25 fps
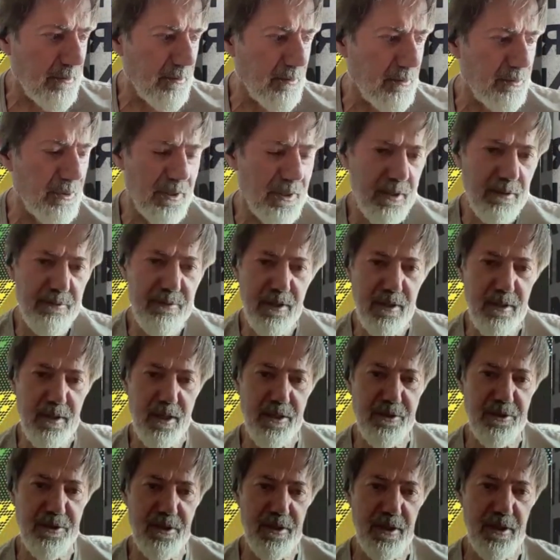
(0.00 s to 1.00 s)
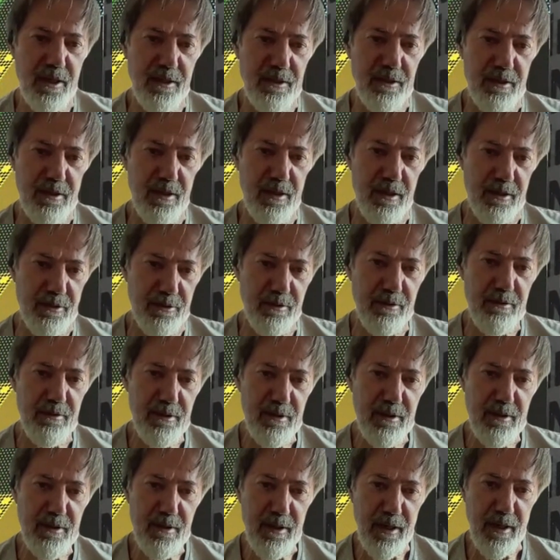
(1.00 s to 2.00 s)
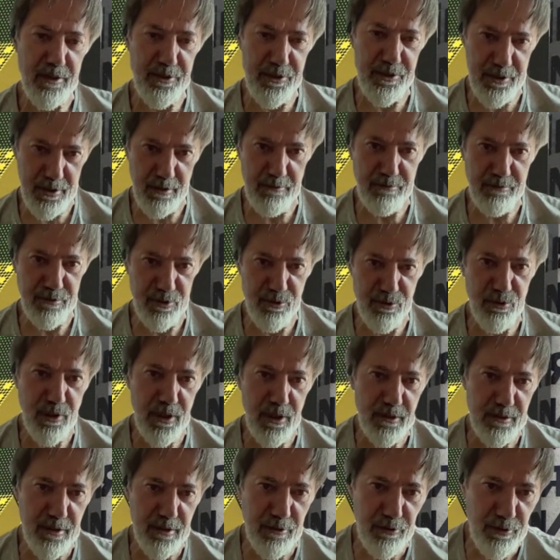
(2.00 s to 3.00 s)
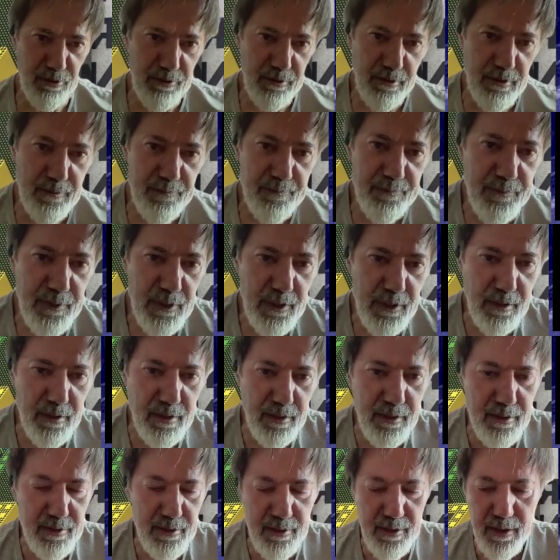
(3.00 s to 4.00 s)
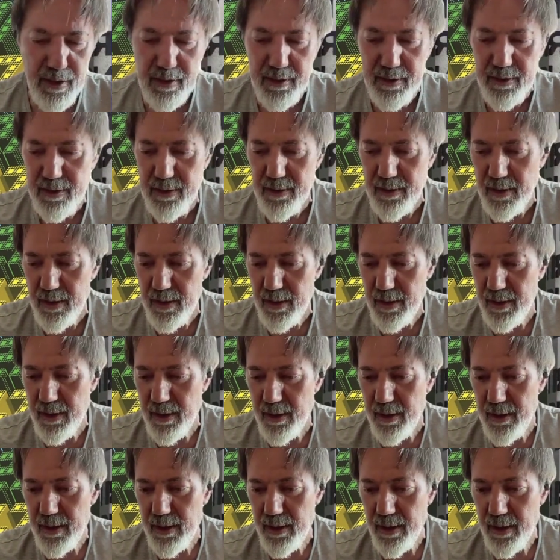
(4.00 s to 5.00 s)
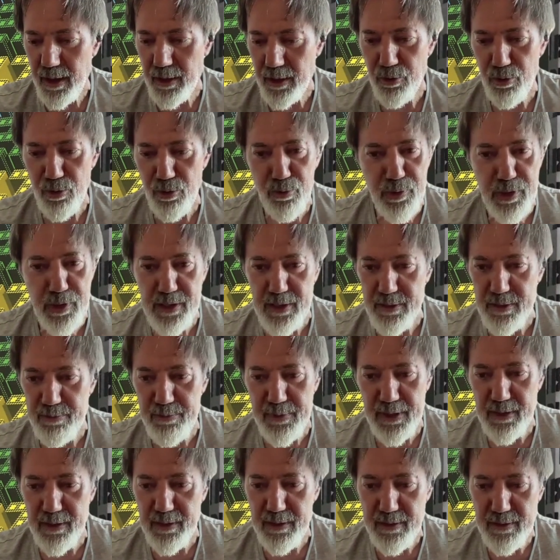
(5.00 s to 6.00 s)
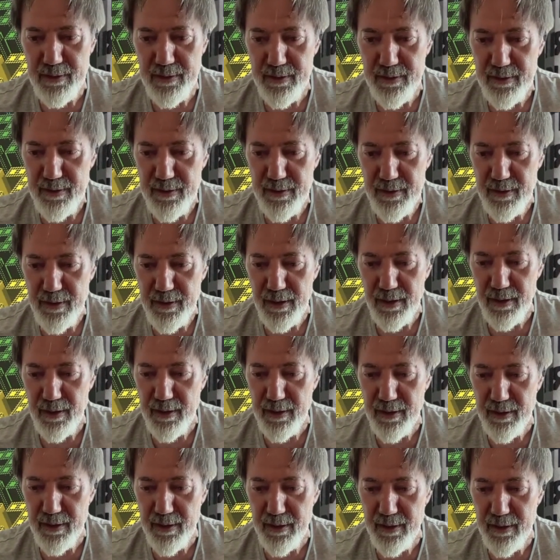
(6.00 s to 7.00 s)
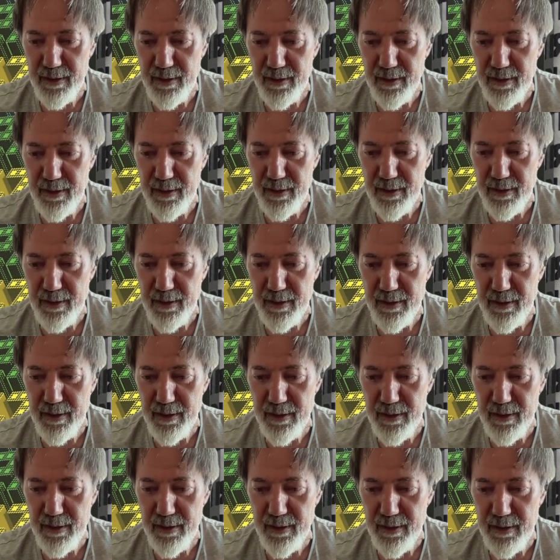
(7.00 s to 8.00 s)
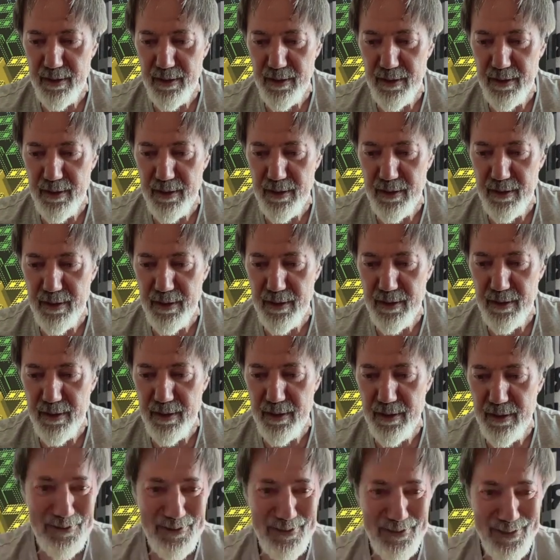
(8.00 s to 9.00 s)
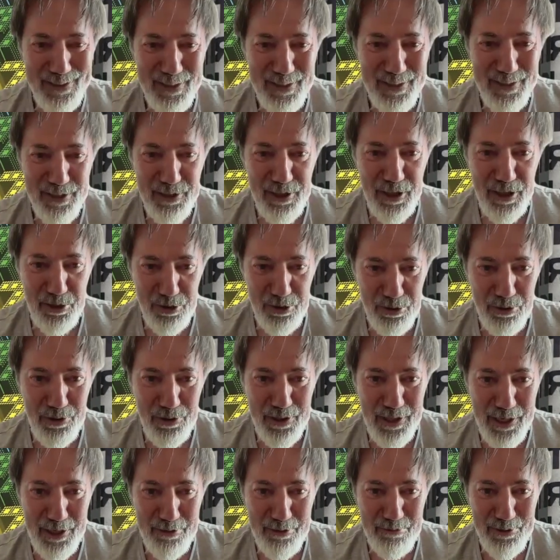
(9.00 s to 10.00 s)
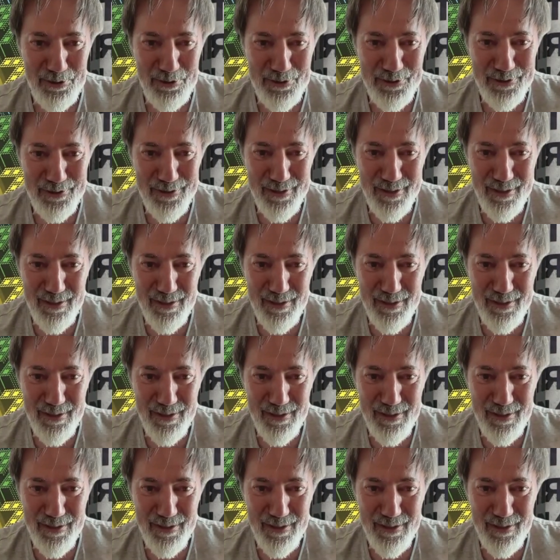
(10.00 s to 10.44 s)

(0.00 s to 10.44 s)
Whichever country I go, I travel quite a lot these days. I always meet my gamers somehow, retro gamers.